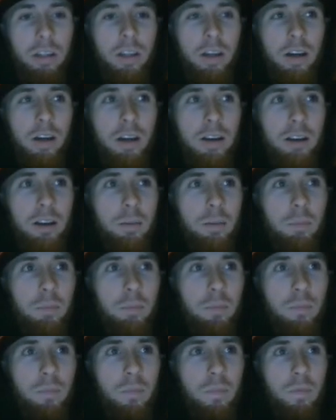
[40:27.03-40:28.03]

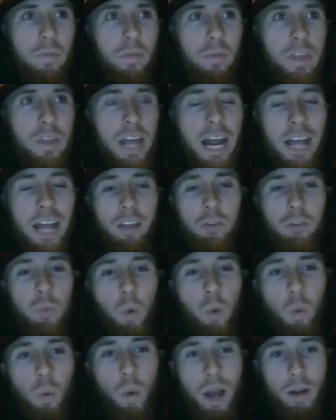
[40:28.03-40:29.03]
that has
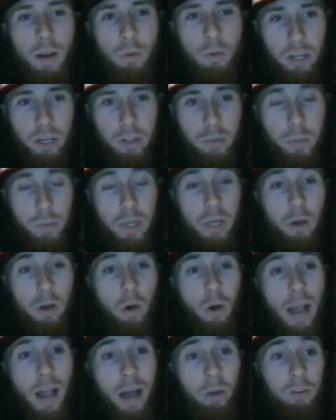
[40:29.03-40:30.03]
more wide range
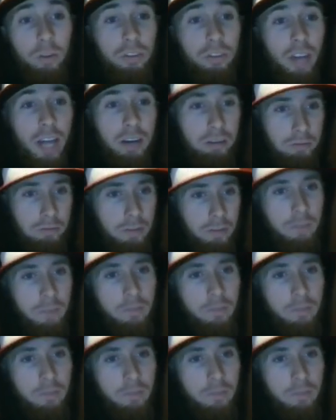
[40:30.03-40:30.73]
appeal outside of,